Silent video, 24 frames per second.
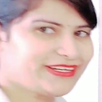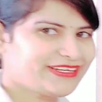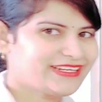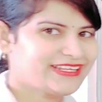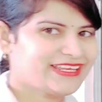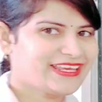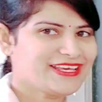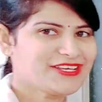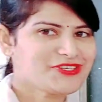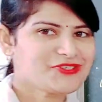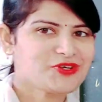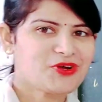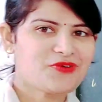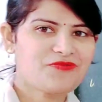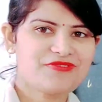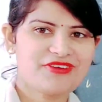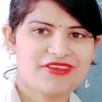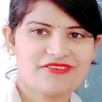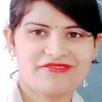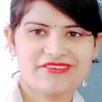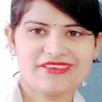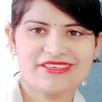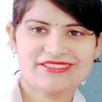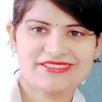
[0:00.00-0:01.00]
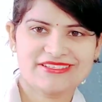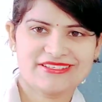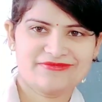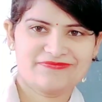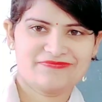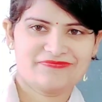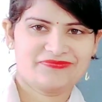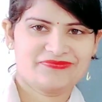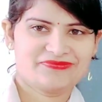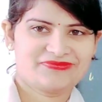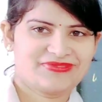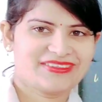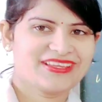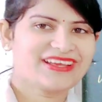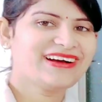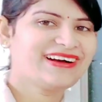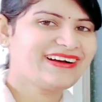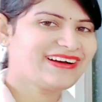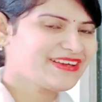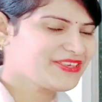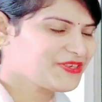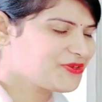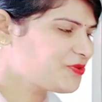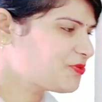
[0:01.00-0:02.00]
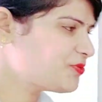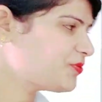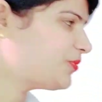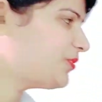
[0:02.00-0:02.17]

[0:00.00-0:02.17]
in case of division? You